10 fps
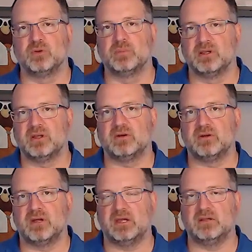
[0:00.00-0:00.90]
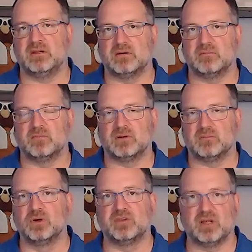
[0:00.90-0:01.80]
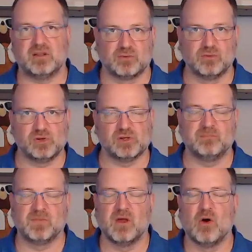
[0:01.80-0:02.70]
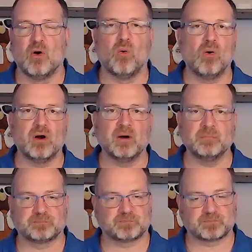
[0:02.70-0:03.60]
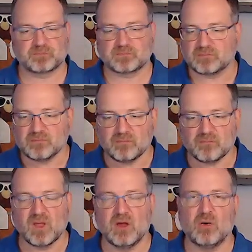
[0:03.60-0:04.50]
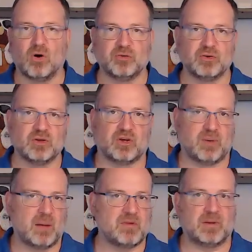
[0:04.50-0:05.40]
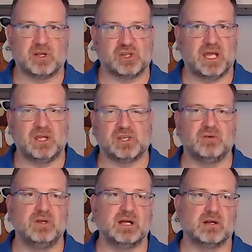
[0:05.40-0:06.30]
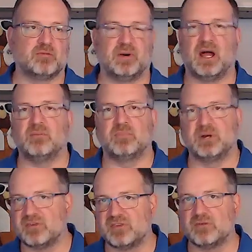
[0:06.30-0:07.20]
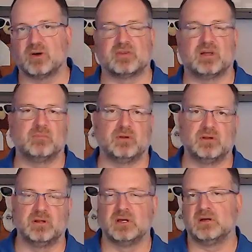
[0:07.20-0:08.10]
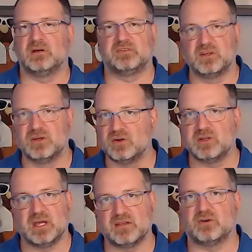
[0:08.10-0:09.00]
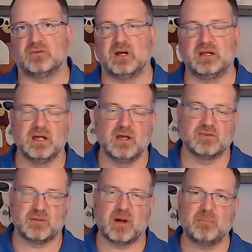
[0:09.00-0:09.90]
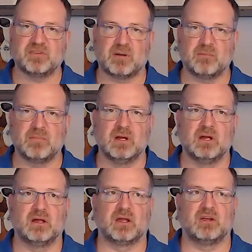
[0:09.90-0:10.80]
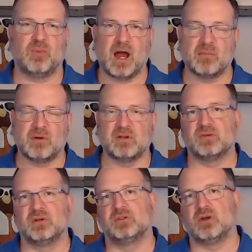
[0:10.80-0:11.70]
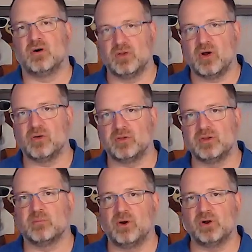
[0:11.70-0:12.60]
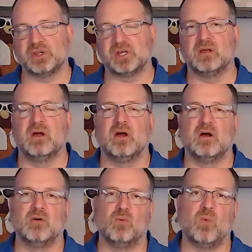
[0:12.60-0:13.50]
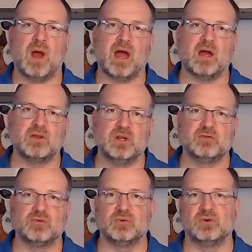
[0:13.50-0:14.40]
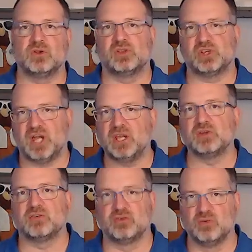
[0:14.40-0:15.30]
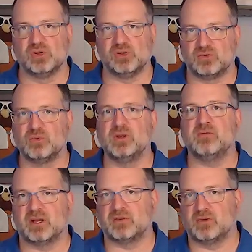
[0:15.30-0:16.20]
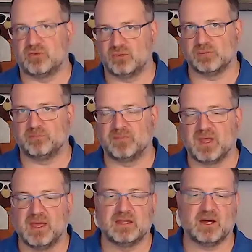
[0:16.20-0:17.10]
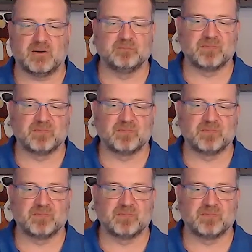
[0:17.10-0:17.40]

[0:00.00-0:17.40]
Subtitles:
build a multi-tenant solution, or also your requirements might change in regard of privacy, for example, security, and so on, right? So there might be some requirement down the road in your project where you need to change your solution, to refactor your solution. Now,